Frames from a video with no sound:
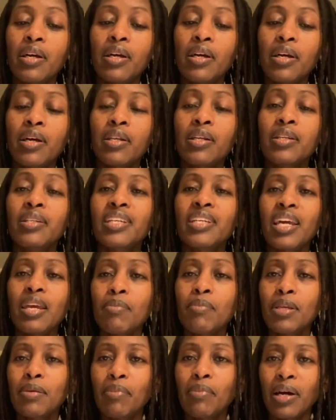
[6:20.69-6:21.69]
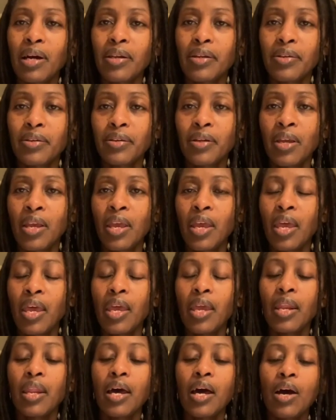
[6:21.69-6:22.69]
untimely manner,
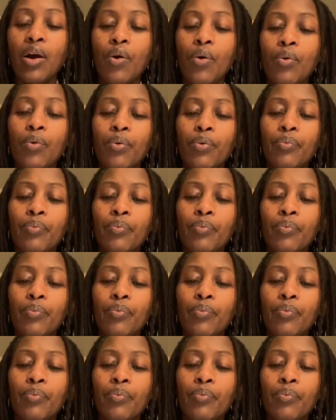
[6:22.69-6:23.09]
and how